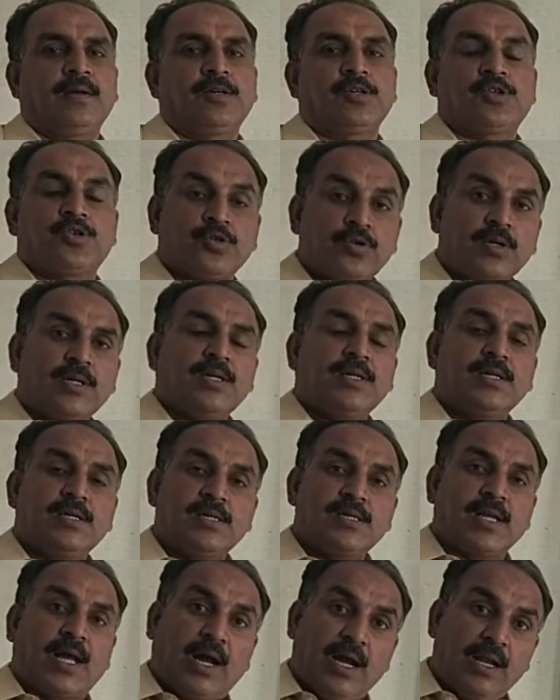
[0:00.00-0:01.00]
Should
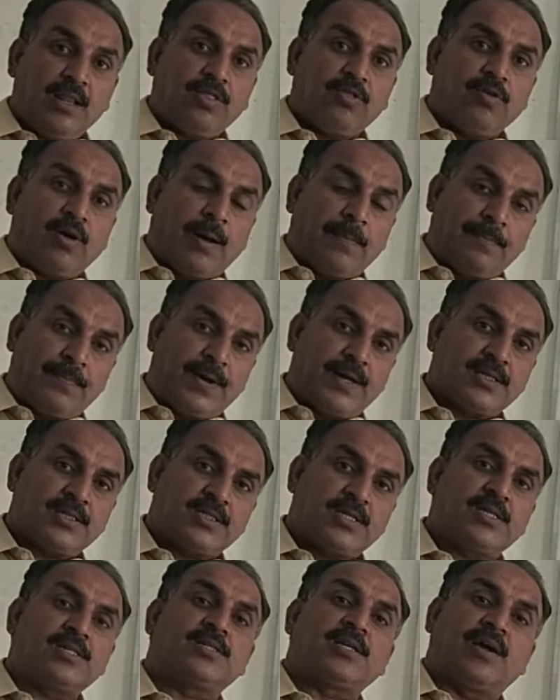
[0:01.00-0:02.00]
is also a past
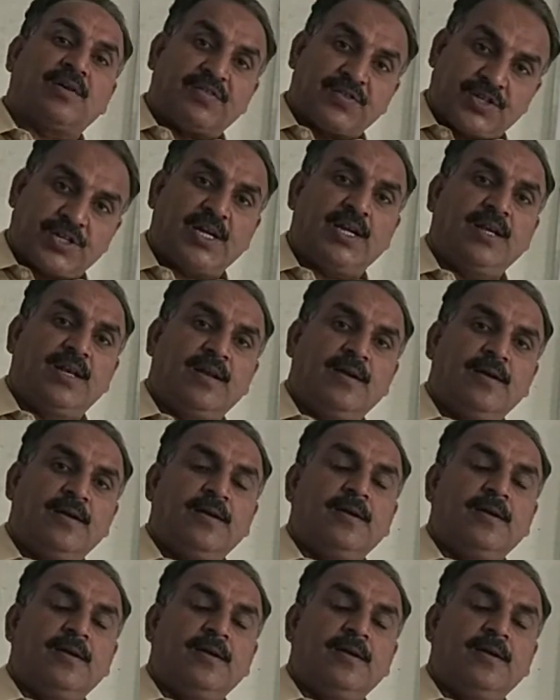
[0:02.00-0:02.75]
tense of shall,